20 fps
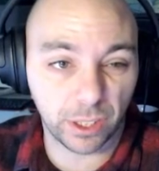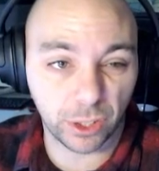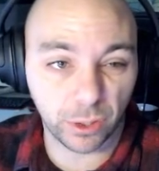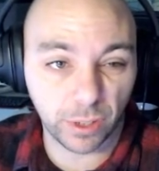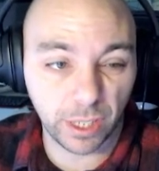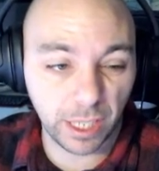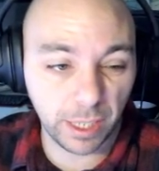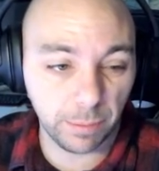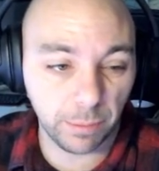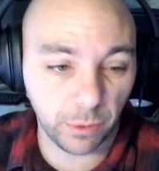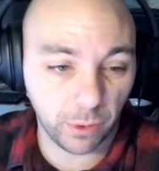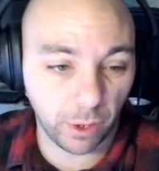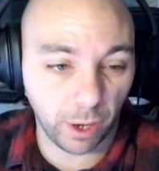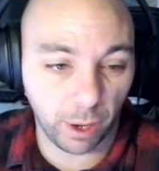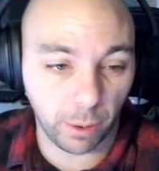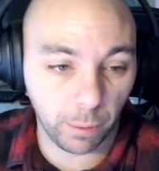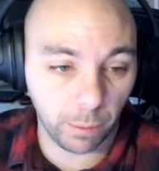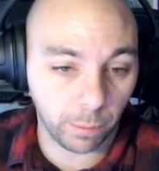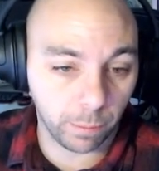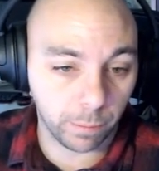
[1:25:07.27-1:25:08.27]
stream,
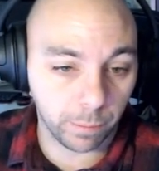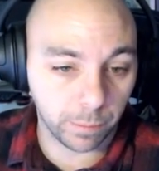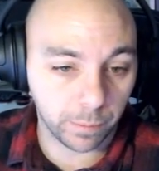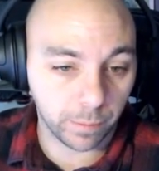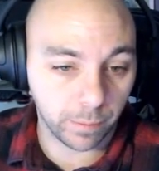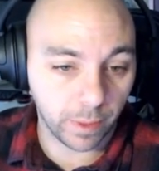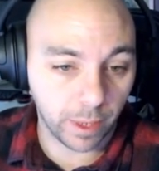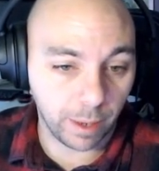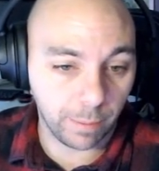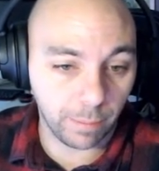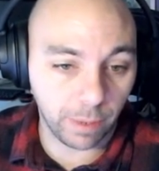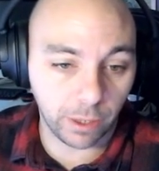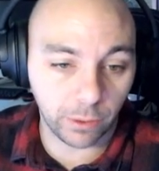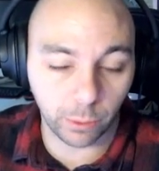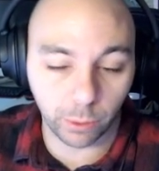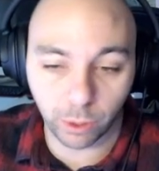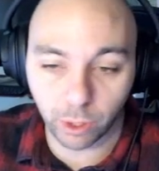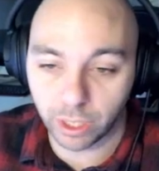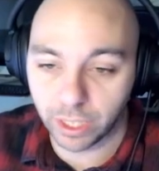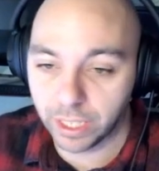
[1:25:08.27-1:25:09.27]
so might as well
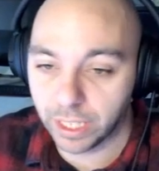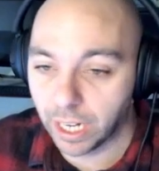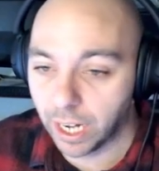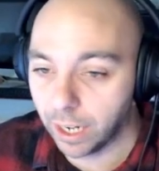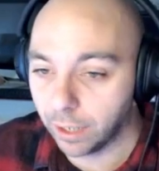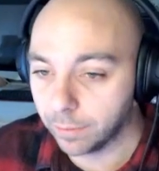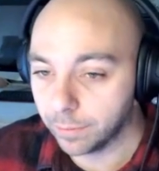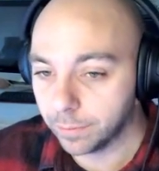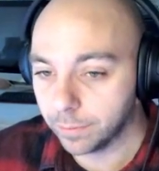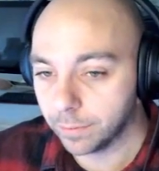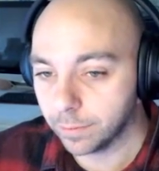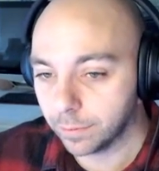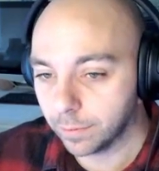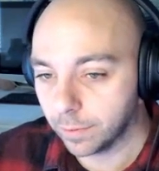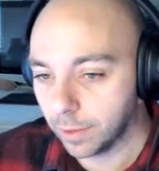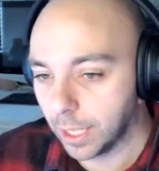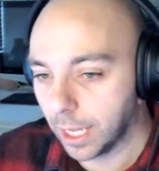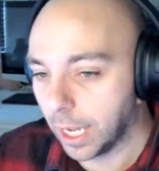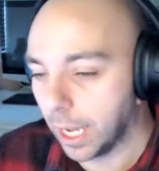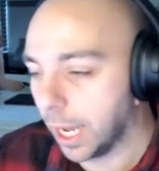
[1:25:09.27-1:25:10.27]
cut it there.
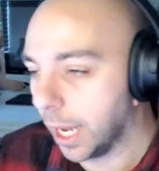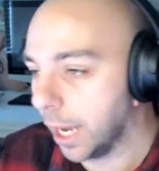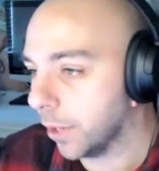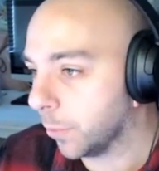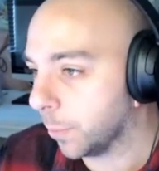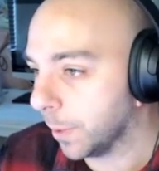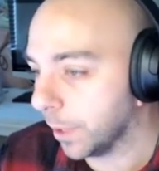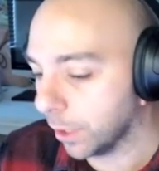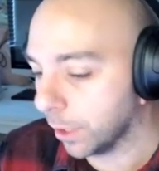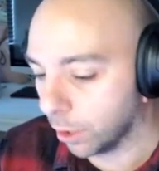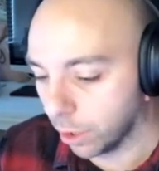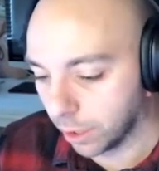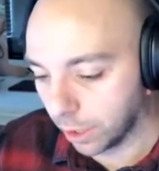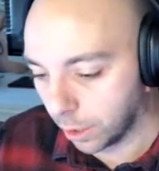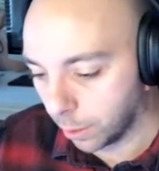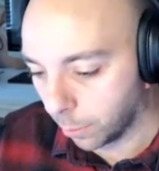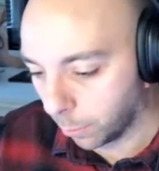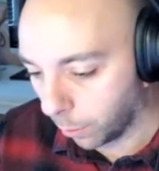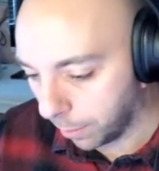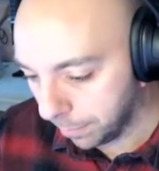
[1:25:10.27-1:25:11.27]
Uh, it's been a good
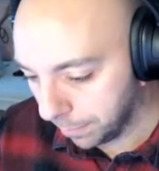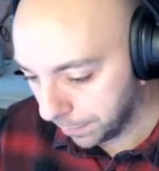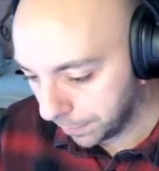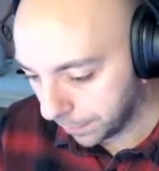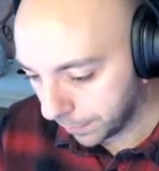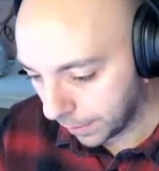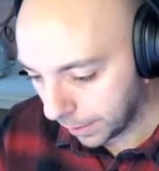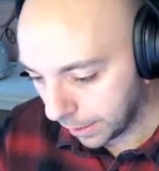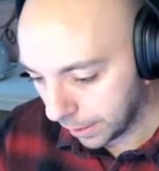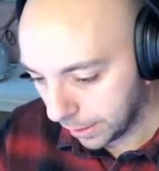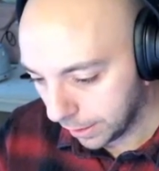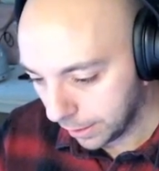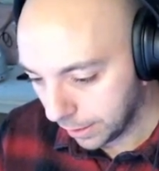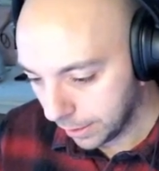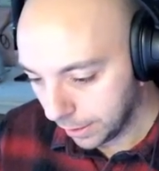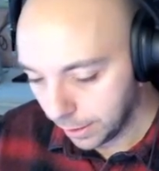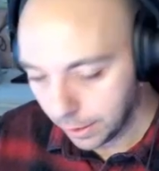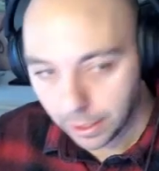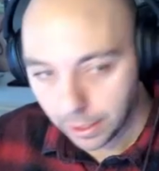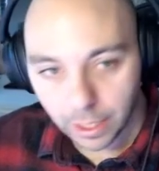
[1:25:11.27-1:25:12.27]
little one.
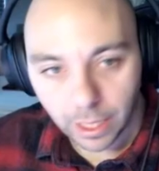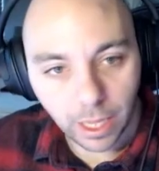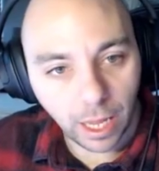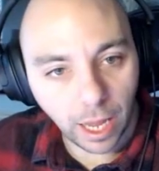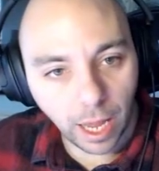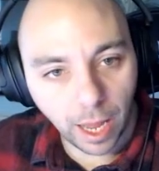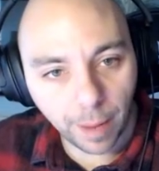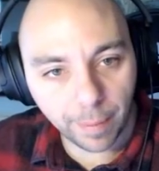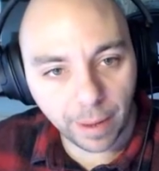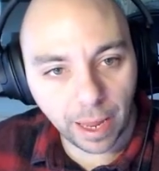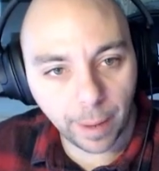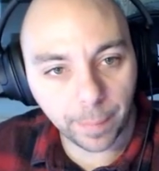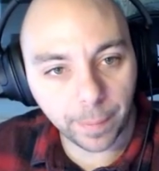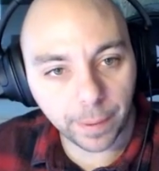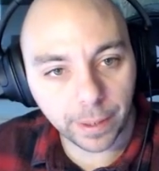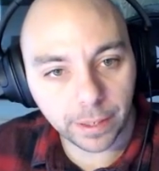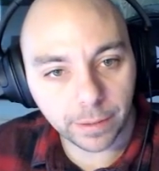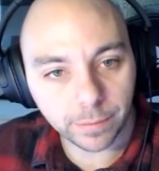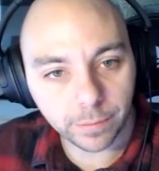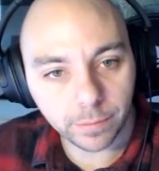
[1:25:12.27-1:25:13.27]
I'm happy.